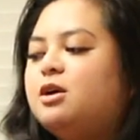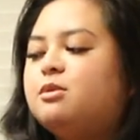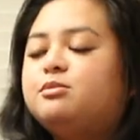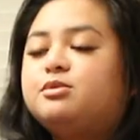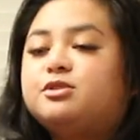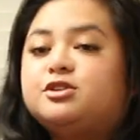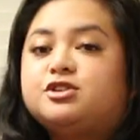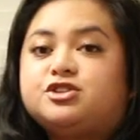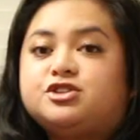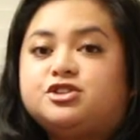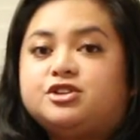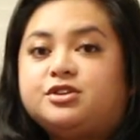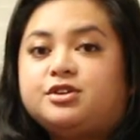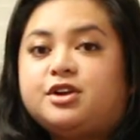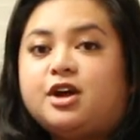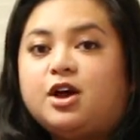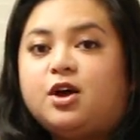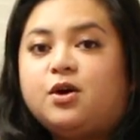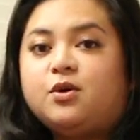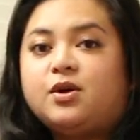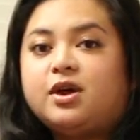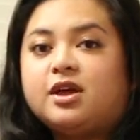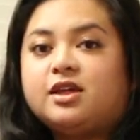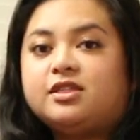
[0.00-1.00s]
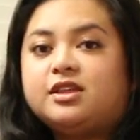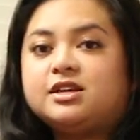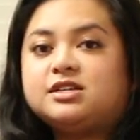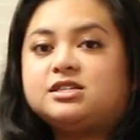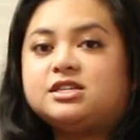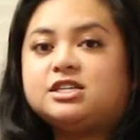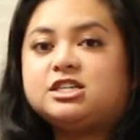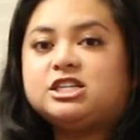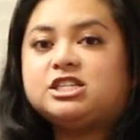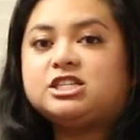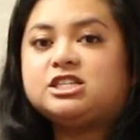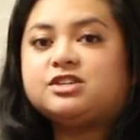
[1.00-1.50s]
prosciutto. This
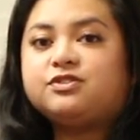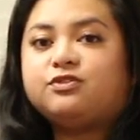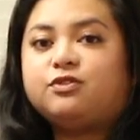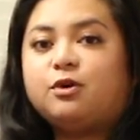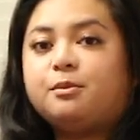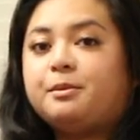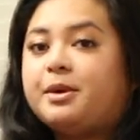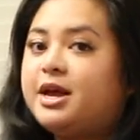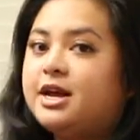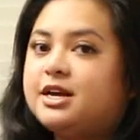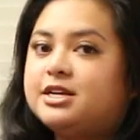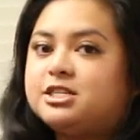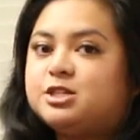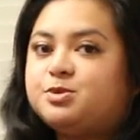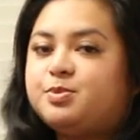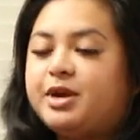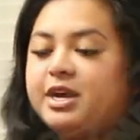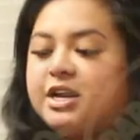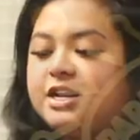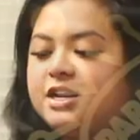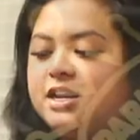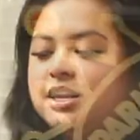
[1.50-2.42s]
is for my husband.